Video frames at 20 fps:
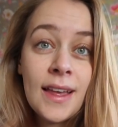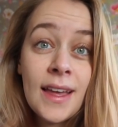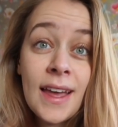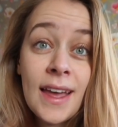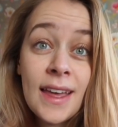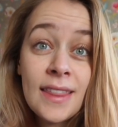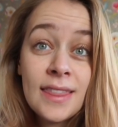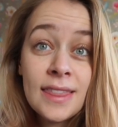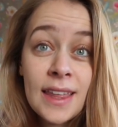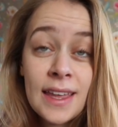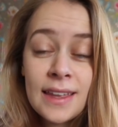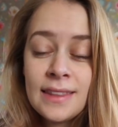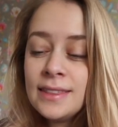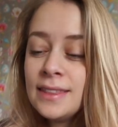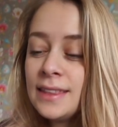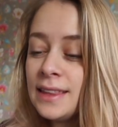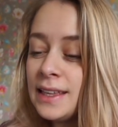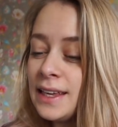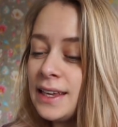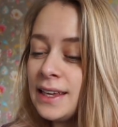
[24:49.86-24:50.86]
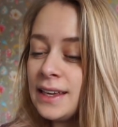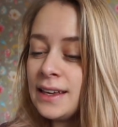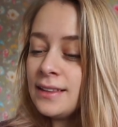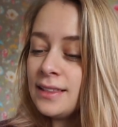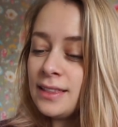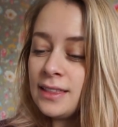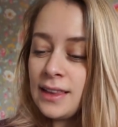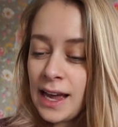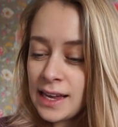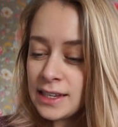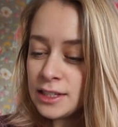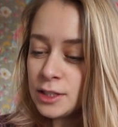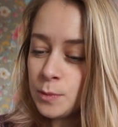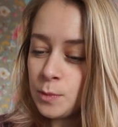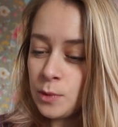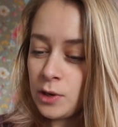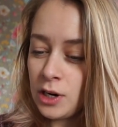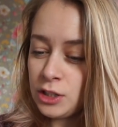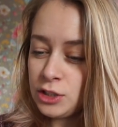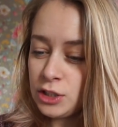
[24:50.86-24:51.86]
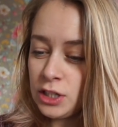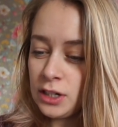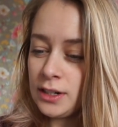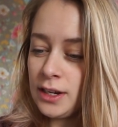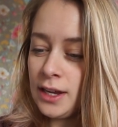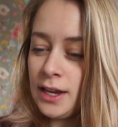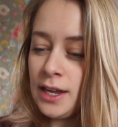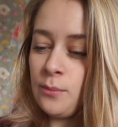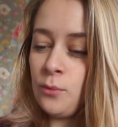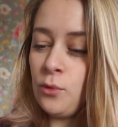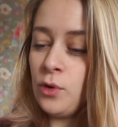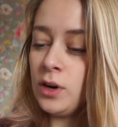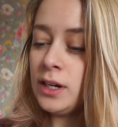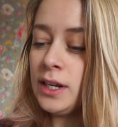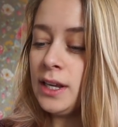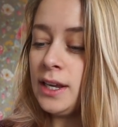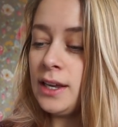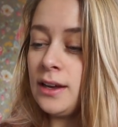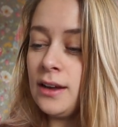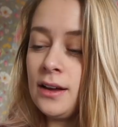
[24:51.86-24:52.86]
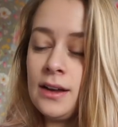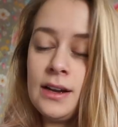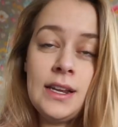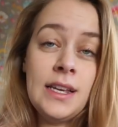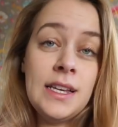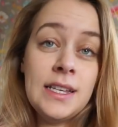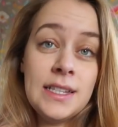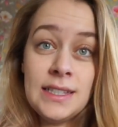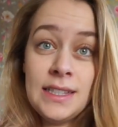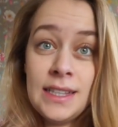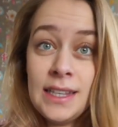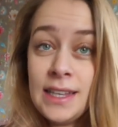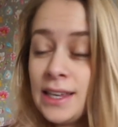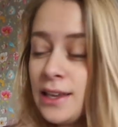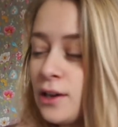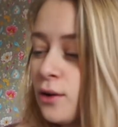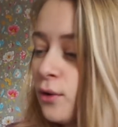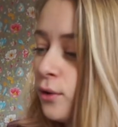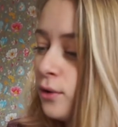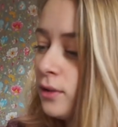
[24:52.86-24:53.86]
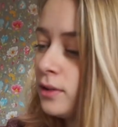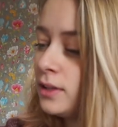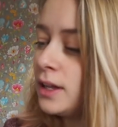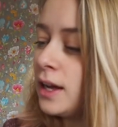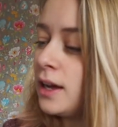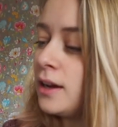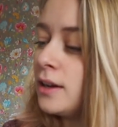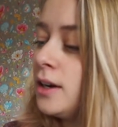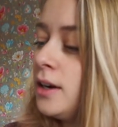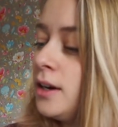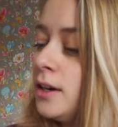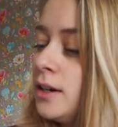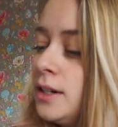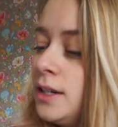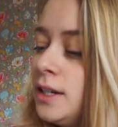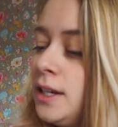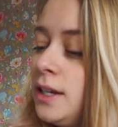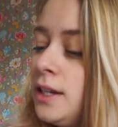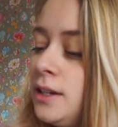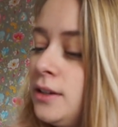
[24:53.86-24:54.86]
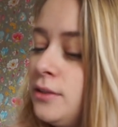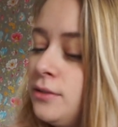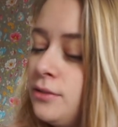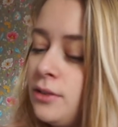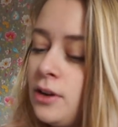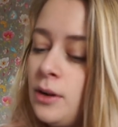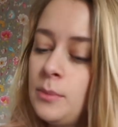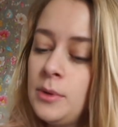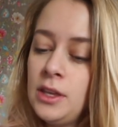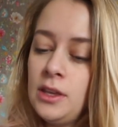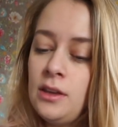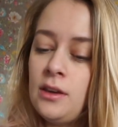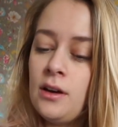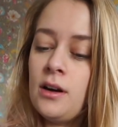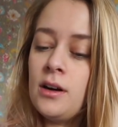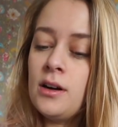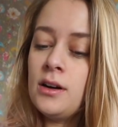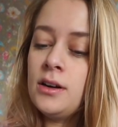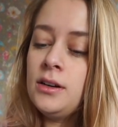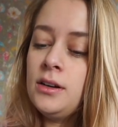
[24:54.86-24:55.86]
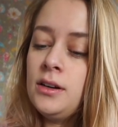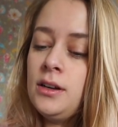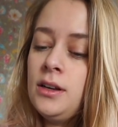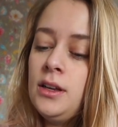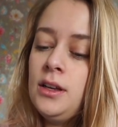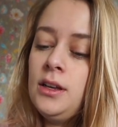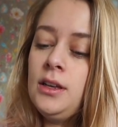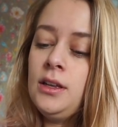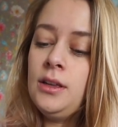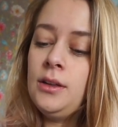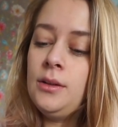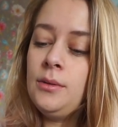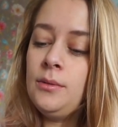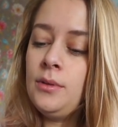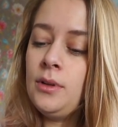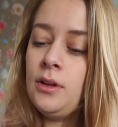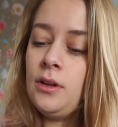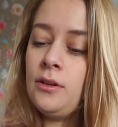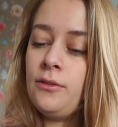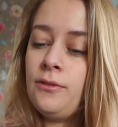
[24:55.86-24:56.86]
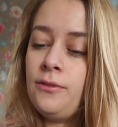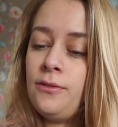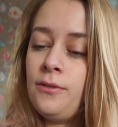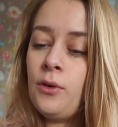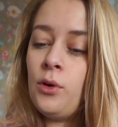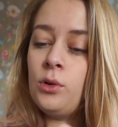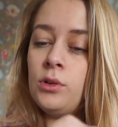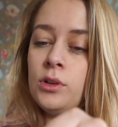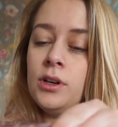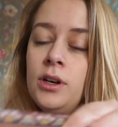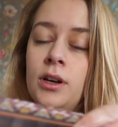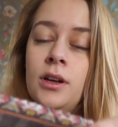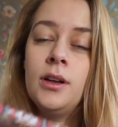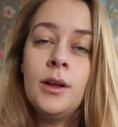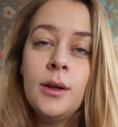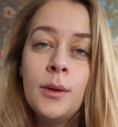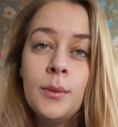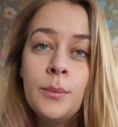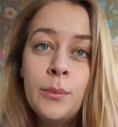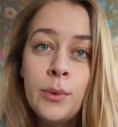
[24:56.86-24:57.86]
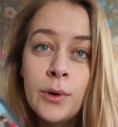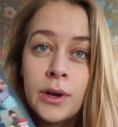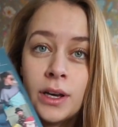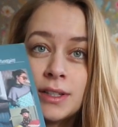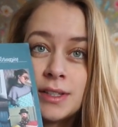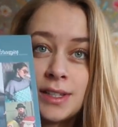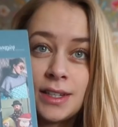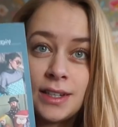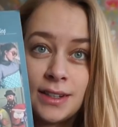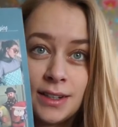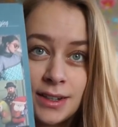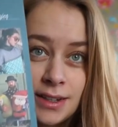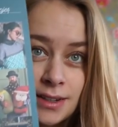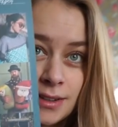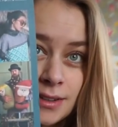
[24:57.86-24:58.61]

And then the last project I am working on is the Olga Cardigan from Yarn Folk Bookazine,